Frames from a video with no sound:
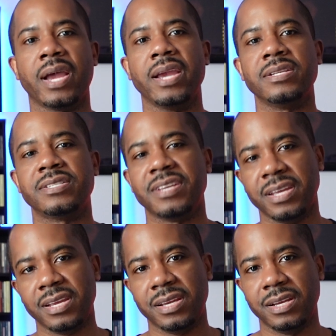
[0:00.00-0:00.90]

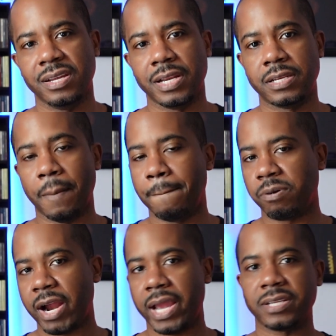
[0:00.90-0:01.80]
19, Da
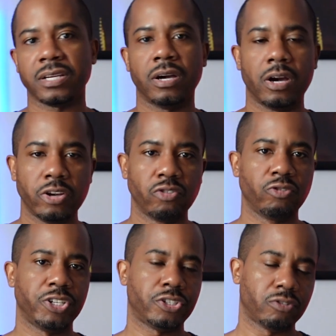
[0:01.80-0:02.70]
Brat,
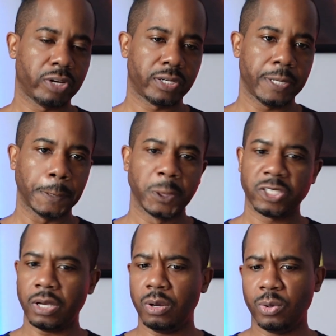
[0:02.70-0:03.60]
Unrestricted.
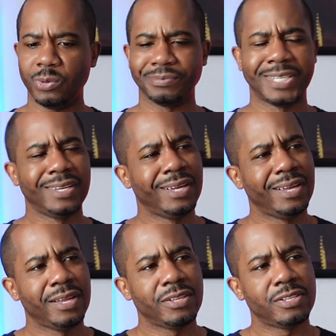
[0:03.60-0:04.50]
So
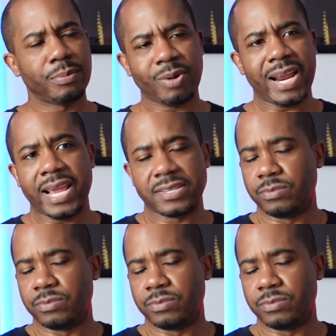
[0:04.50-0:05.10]
The Brat has